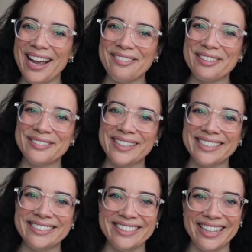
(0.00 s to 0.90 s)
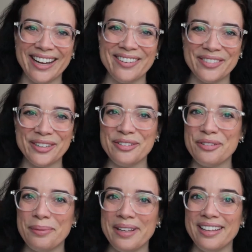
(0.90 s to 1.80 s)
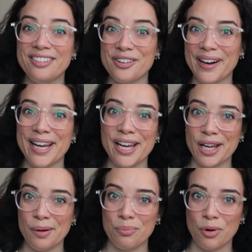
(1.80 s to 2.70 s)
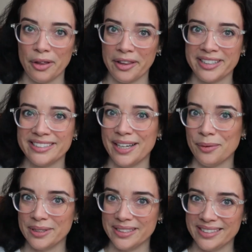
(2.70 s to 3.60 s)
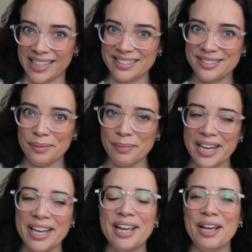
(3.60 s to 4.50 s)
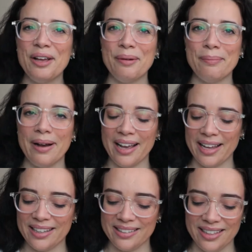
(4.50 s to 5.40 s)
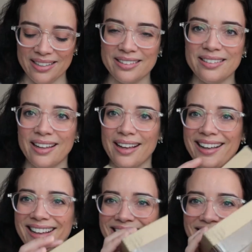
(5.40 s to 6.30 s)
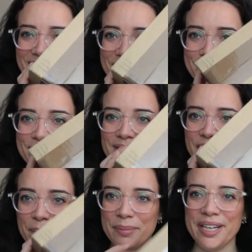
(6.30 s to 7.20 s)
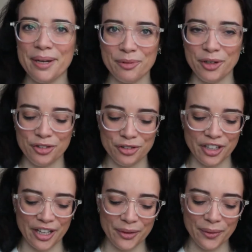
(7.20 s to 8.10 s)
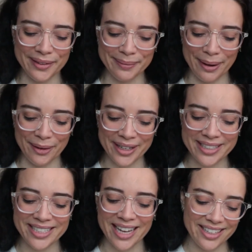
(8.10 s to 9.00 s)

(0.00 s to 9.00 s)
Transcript: Hi everyone, today I'm going to be trying a product that was sent to me by this company. I'm going to tell you all about it.